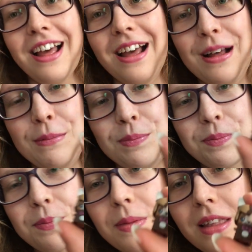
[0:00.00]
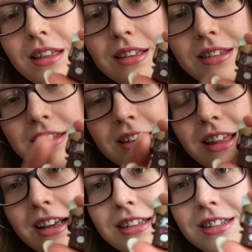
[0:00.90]
God. So
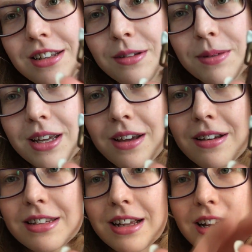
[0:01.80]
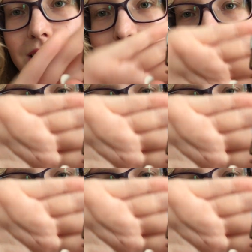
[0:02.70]
that is super cute. It's like a little